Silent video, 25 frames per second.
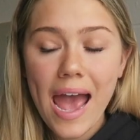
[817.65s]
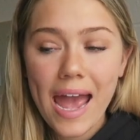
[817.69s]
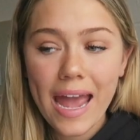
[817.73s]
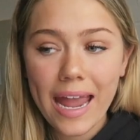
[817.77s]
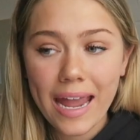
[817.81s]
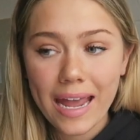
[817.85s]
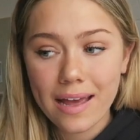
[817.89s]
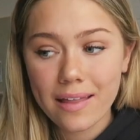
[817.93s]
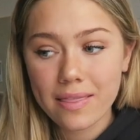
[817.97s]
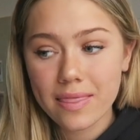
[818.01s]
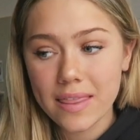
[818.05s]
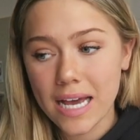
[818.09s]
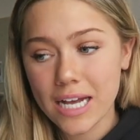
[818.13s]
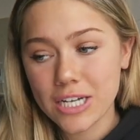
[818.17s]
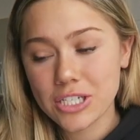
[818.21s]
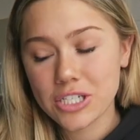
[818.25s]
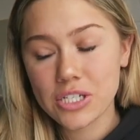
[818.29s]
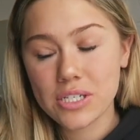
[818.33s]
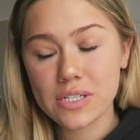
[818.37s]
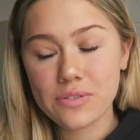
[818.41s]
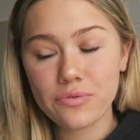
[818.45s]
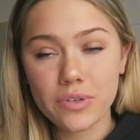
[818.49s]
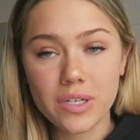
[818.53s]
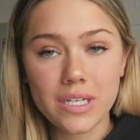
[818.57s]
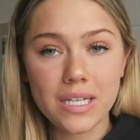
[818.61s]
and that
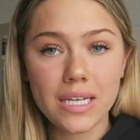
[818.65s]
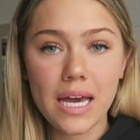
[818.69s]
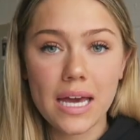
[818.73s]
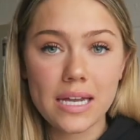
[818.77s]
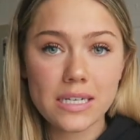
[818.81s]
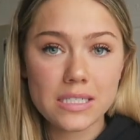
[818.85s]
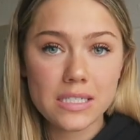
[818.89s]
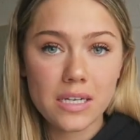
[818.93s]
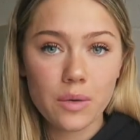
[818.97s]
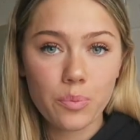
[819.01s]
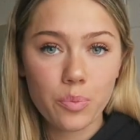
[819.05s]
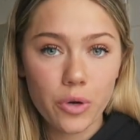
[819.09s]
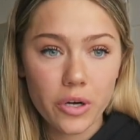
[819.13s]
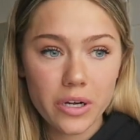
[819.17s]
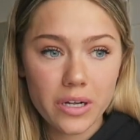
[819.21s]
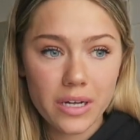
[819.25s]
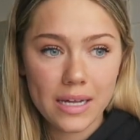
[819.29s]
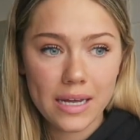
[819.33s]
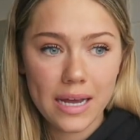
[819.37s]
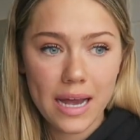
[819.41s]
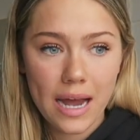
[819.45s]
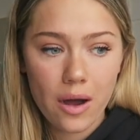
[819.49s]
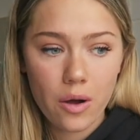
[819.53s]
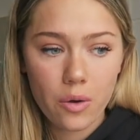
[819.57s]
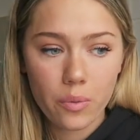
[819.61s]
just really ended up
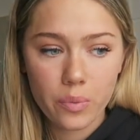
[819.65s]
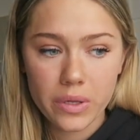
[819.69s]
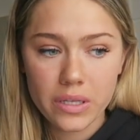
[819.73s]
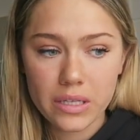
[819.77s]
working out.